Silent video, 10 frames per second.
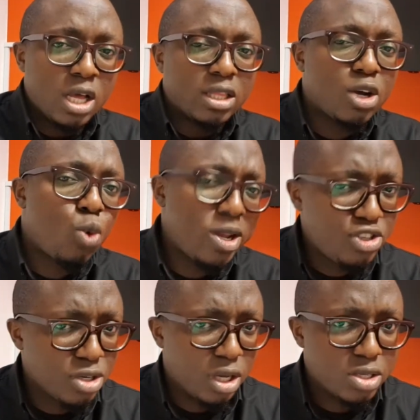The
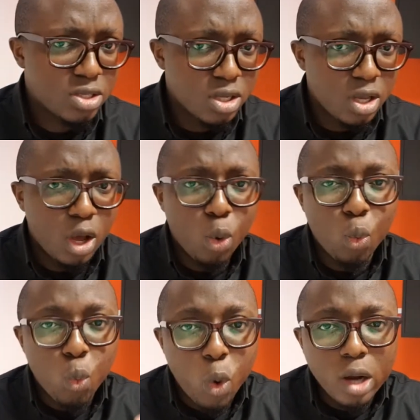question is,
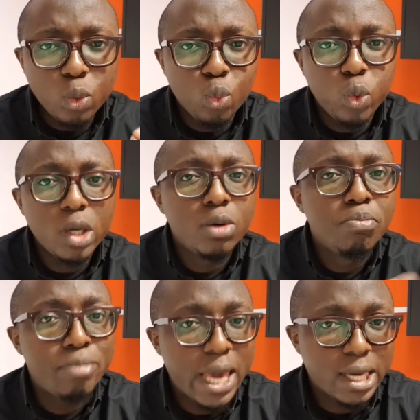what will
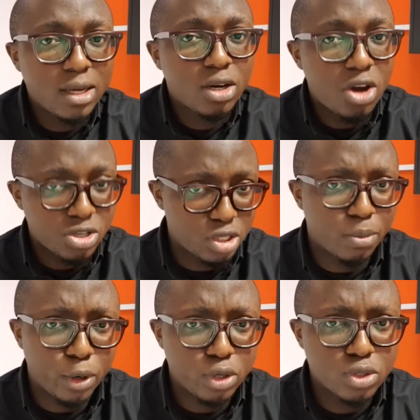make
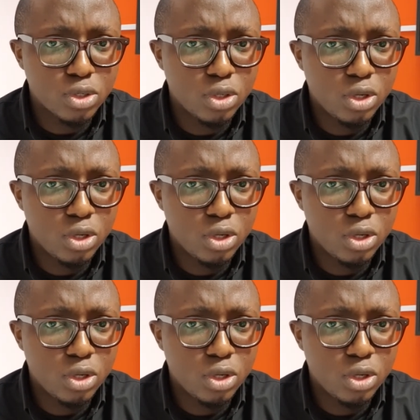customers